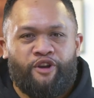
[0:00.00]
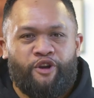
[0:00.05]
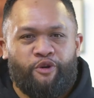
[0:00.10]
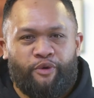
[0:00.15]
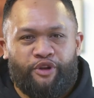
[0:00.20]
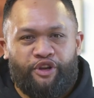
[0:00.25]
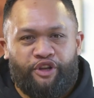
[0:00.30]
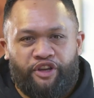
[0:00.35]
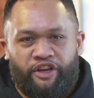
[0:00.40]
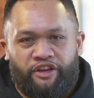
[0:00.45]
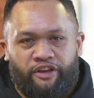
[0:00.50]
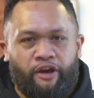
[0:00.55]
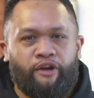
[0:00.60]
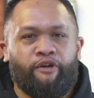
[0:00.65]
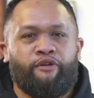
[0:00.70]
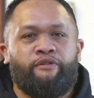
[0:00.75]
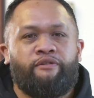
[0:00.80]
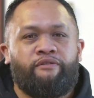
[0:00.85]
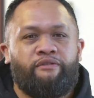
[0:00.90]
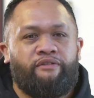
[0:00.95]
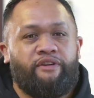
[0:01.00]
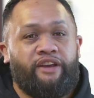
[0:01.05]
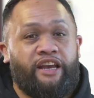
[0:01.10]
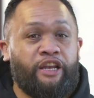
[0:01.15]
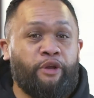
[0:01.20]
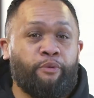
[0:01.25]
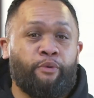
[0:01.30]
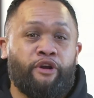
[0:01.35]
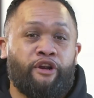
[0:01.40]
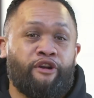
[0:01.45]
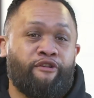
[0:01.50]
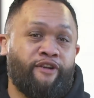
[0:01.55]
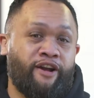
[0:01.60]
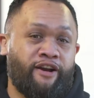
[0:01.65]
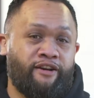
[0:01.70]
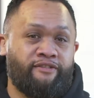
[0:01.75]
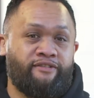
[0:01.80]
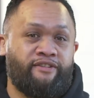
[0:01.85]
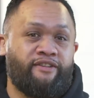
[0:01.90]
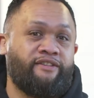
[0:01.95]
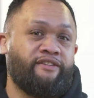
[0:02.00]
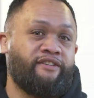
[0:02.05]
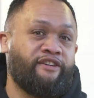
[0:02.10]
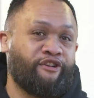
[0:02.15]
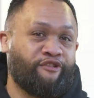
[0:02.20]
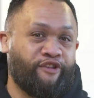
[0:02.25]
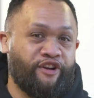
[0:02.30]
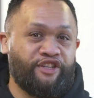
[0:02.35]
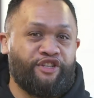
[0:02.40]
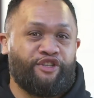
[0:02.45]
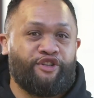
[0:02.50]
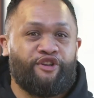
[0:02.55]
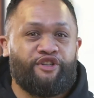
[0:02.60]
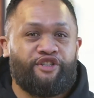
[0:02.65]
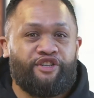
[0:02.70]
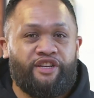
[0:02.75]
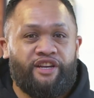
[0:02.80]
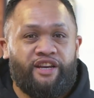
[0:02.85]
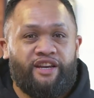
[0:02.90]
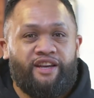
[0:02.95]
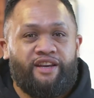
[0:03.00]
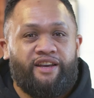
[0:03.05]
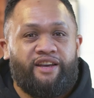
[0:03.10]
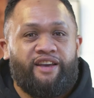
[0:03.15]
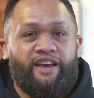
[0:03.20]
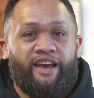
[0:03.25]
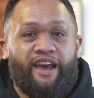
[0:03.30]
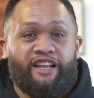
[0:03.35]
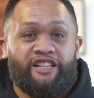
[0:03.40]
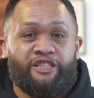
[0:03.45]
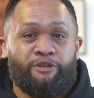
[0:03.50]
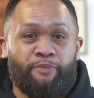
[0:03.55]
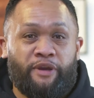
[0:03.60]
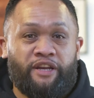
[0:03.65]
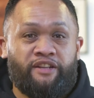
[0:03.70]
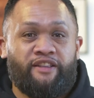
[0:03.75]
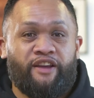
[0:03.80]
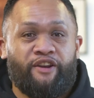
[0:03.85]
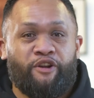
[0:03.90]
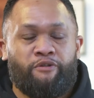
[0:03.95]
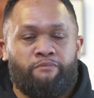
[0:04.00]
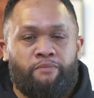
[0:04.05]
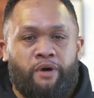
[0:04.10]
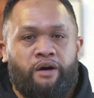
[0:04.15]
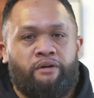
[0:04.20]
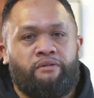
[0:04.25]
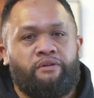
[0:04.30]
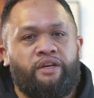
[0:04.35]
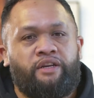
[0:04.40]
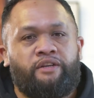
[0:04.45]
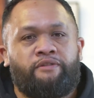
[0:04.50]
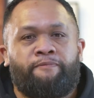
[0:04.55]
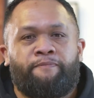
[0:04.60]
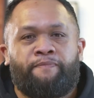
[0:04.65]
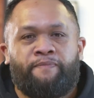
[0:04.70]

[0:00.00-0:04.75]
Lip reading: when you can go anywhere around Christchurch and speak Te Reo Māori,